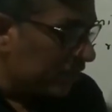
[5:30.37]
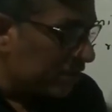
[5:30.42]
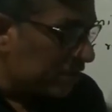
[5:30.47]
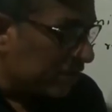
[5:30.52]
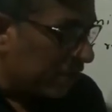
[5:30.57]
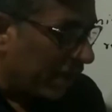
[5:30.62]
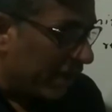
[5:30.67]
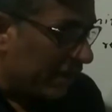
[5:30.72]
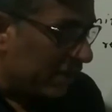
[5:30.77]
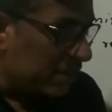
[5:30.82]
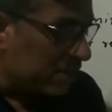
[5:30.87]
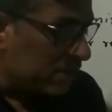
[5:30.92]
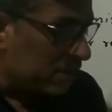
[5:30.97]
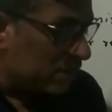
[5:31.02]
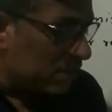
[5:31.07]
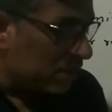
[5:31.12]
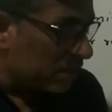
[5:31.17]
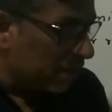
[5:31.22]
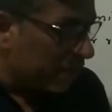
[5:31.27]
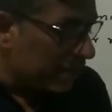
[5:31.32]
which
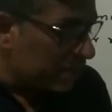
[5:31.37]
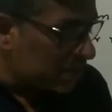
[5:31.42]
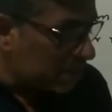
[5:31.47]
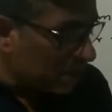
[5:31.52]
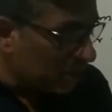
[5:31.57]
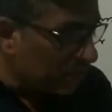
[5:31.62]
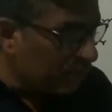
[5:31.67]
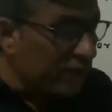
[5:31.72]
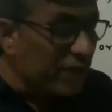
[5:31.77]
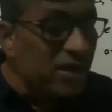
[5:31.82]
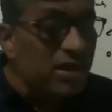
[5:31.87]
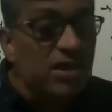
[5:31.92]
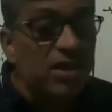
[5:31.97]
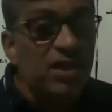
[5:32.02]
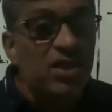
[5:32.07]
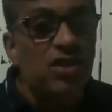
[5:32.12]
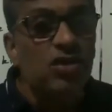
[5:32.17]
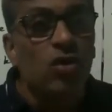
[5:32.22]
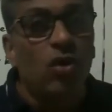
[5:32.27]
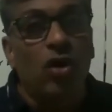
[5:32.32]
strikes a surface
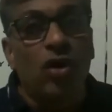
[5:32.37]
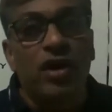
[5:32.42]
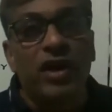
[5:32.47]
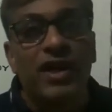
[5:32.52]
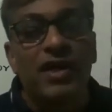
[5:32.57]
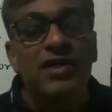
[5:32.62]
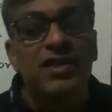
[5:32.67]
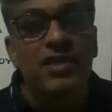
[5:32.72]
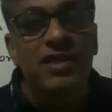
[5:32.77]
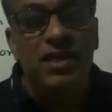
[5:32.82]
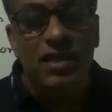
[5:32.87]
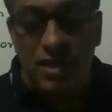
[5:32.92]
is called as